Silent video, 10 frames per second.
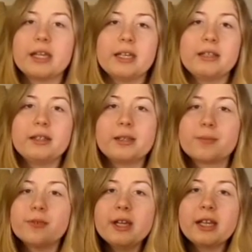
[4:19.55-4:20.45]
And the
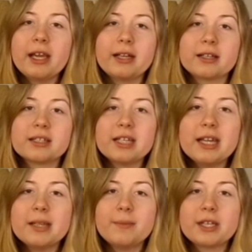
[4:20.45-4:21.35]
prey can't
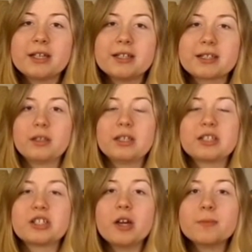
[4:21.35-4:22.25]
escape because the
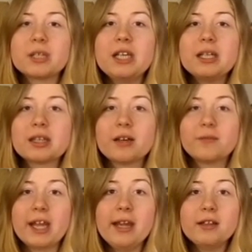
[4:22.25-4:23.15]
sharp teeth
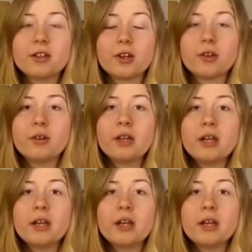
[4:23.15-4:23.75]
of the angler